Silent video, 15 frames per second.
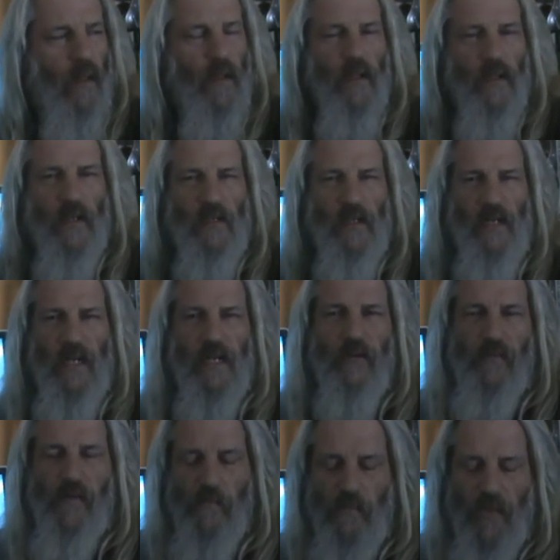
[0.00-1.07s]
there's a
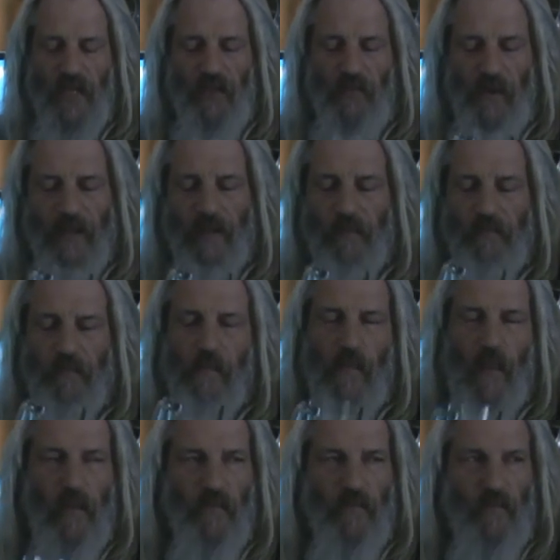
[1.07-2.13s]
lingering bittering
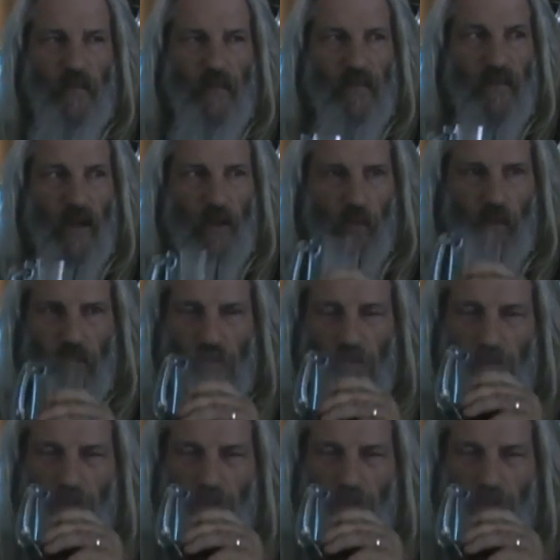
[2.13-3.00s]
from the fuggles.